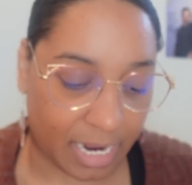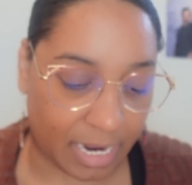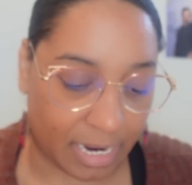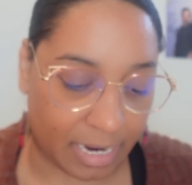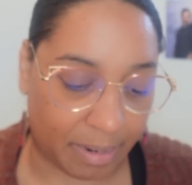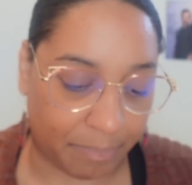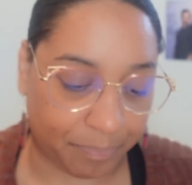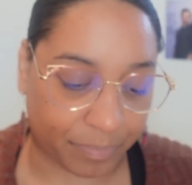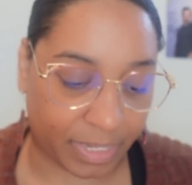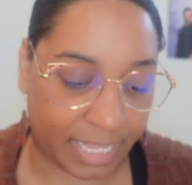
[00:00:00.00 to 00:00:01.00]

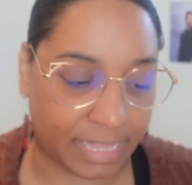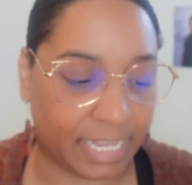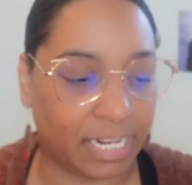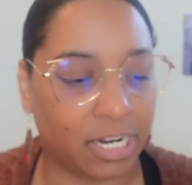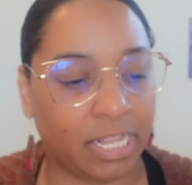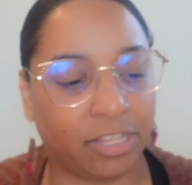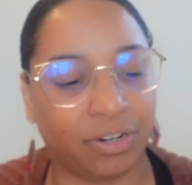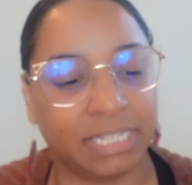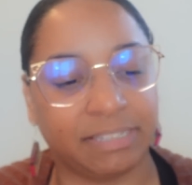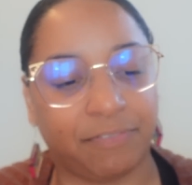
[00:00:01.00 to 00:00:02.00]
And then there
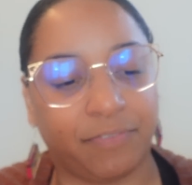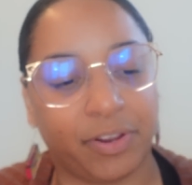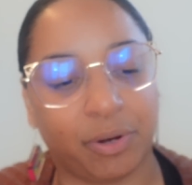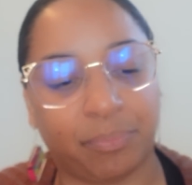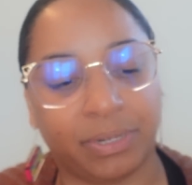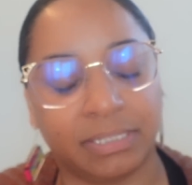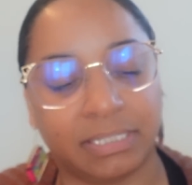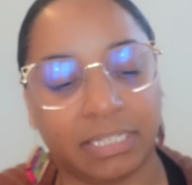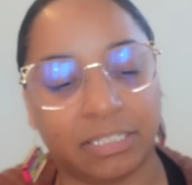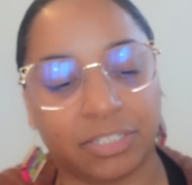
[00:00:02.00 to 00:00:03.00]
is a fingerprint
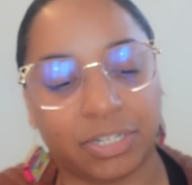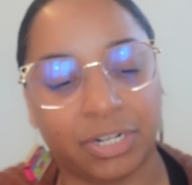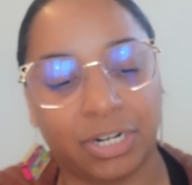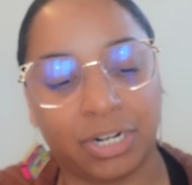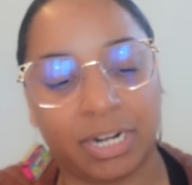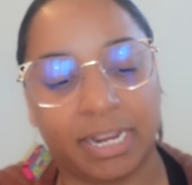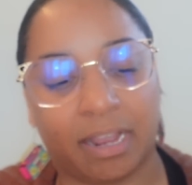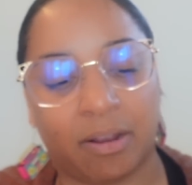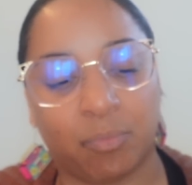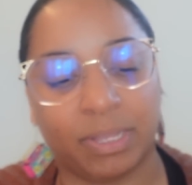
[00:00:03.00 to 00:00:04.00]
sensor
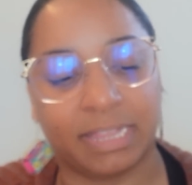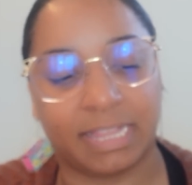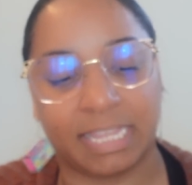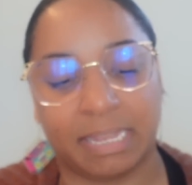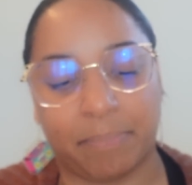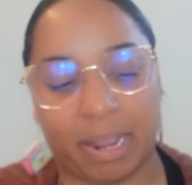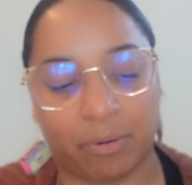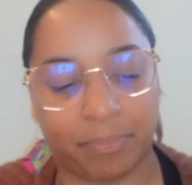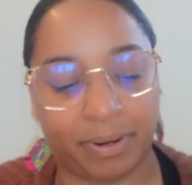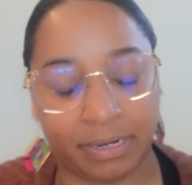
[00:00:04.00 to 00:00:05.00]
with the
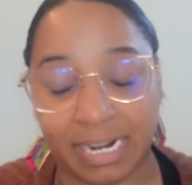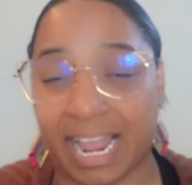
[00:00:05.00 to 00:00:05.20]
power button.